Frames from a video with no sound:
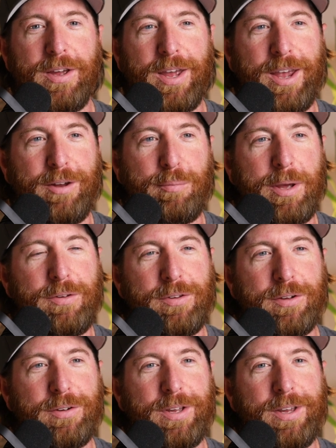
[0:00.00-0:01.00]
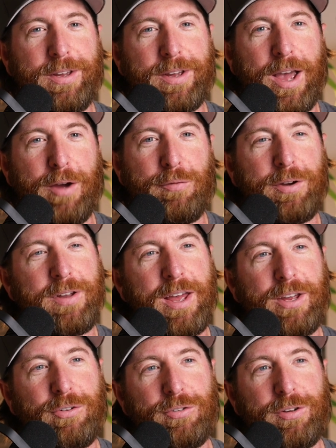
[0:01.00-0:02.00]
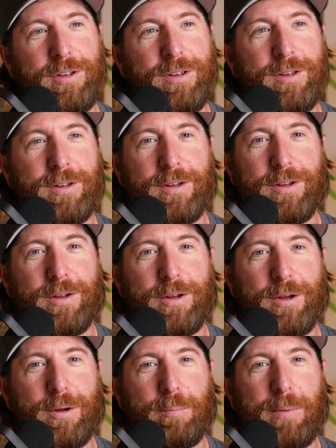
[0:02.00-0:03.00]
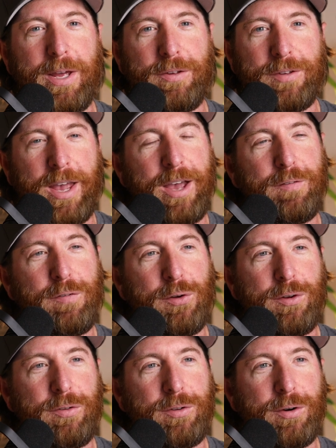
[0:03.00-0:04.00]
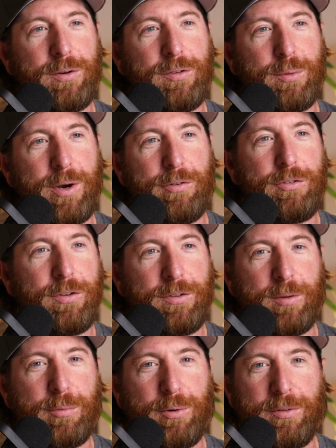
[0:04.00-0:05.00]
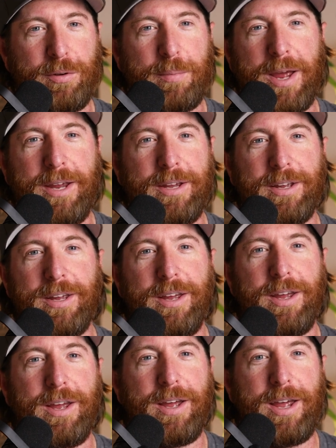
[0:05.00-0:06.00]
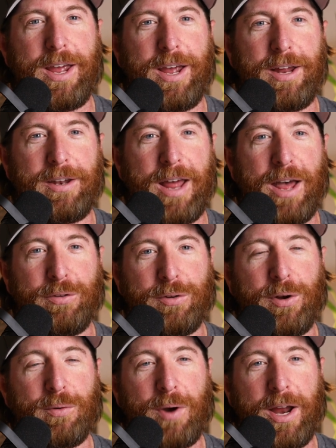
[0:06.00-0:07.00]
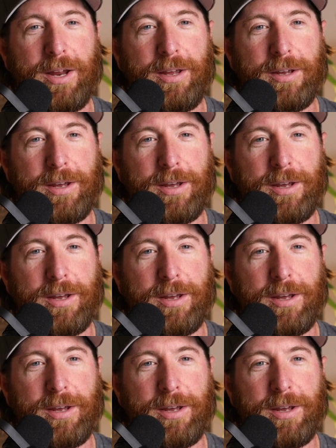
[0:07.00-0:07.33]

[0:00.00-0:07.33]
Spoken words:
And basically every day she makes a handful of desserts, whatever she's in the mood to make, and has it all ready.